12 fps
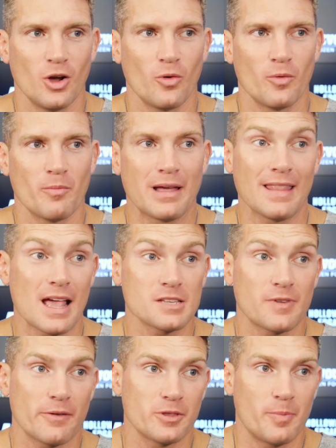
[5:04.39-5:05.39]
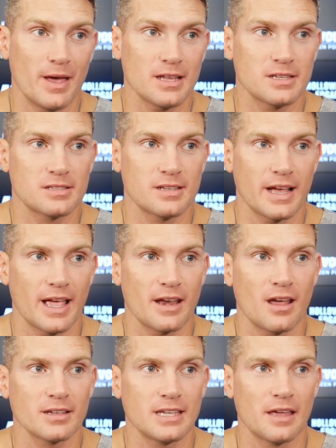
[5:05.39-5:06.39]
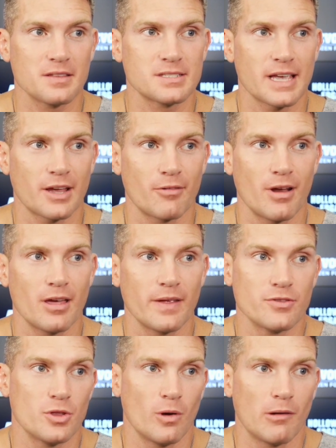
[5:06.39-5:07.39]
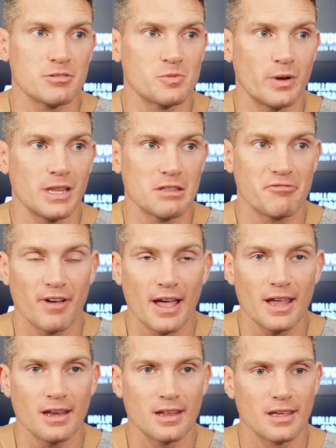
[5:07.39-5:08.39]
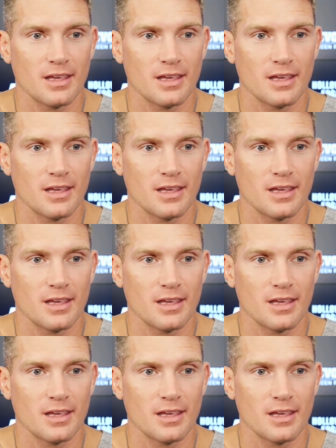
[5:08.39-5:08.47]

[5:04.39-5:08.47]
know, my last fight with Pettis, I got knocked out in the second round, even though I was winning the fight.